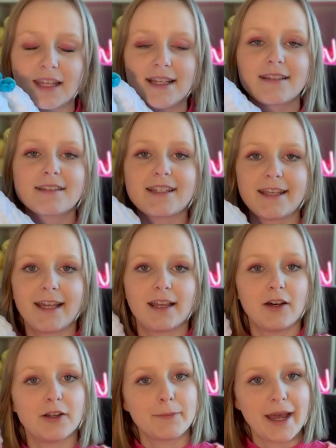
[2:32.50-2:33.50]
It's on sale
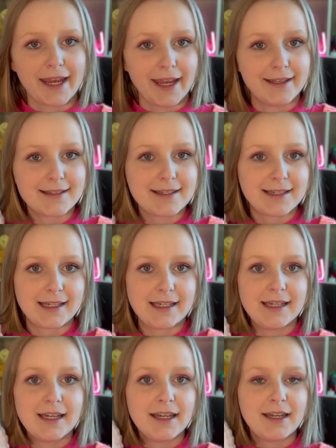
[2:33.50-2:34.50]
on my Etsy
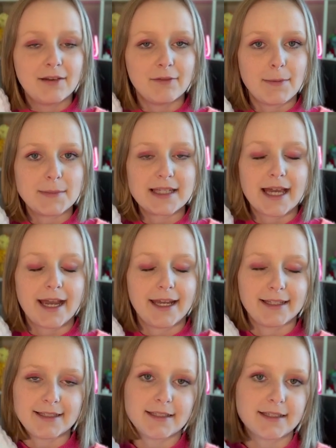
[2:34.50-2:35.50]
website,
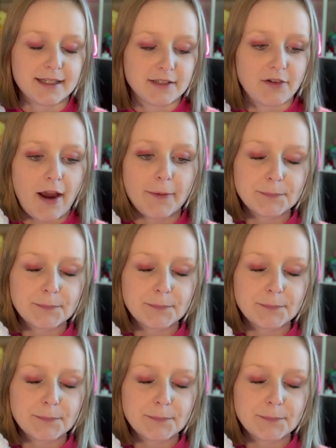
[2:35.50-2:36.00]
etc.